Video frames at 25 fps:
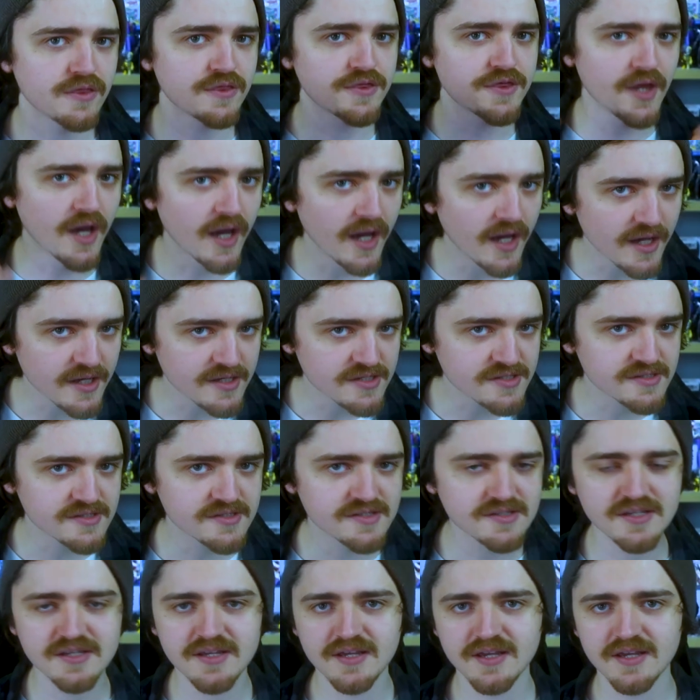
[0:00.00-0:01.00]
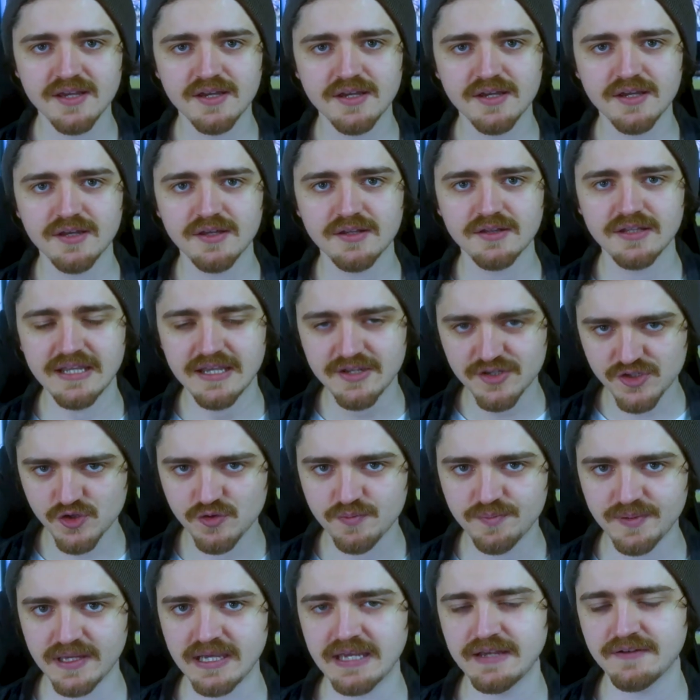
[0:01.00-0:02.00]
Thus, the
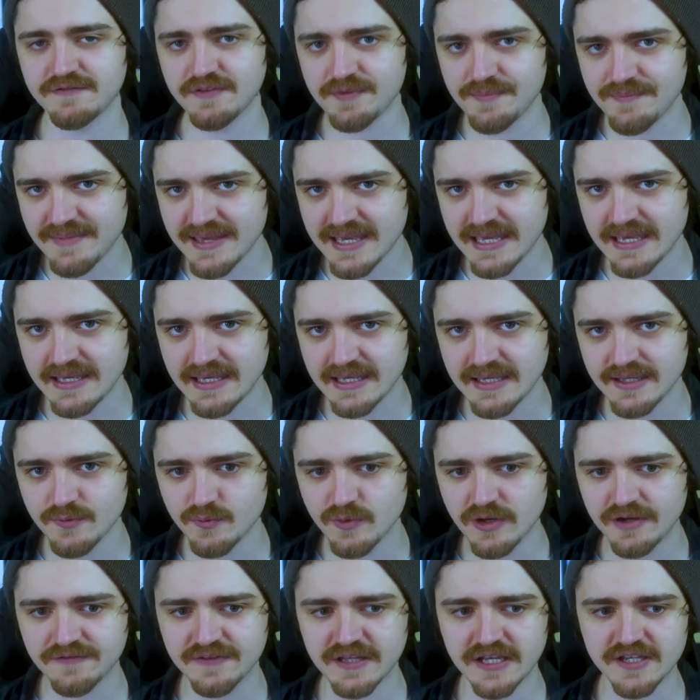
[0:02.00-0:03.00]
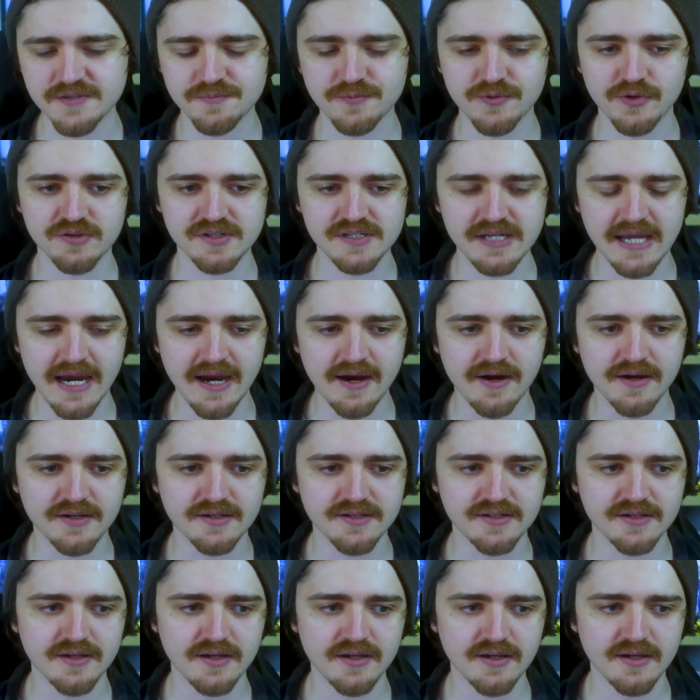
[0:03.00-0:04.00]
issue being for me with Despero's
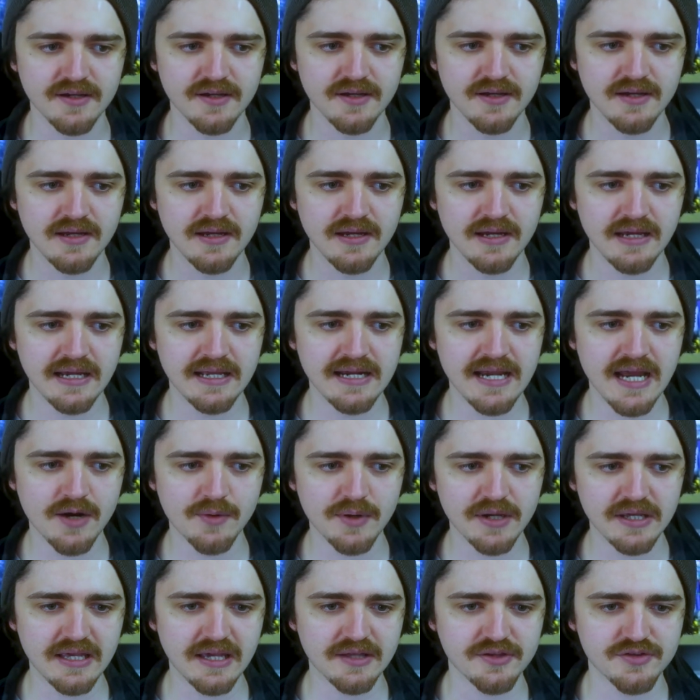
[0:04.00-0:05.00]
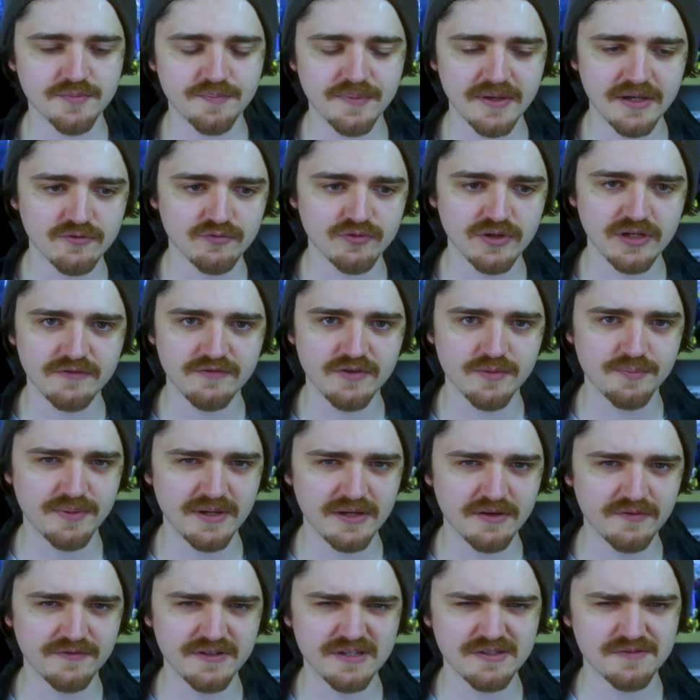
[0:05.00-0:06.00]
character and how it gets a bit rid of a
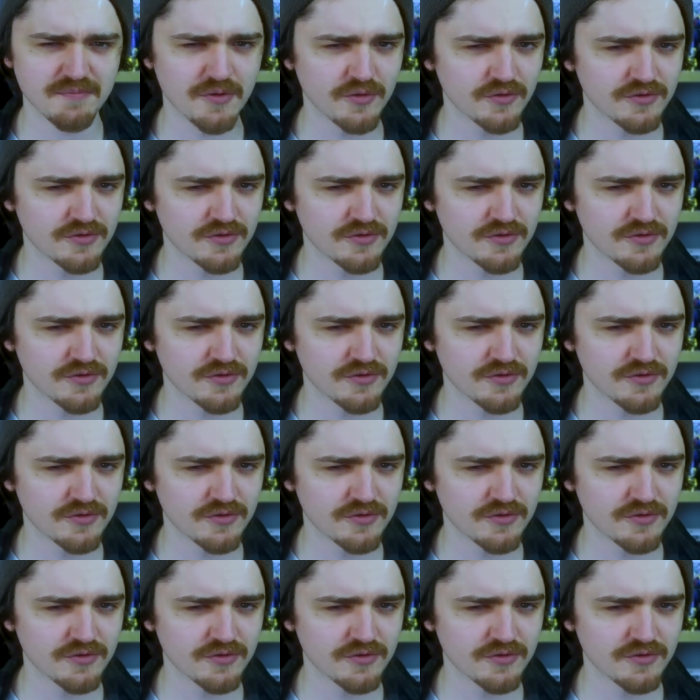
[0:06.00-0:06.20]
bit of his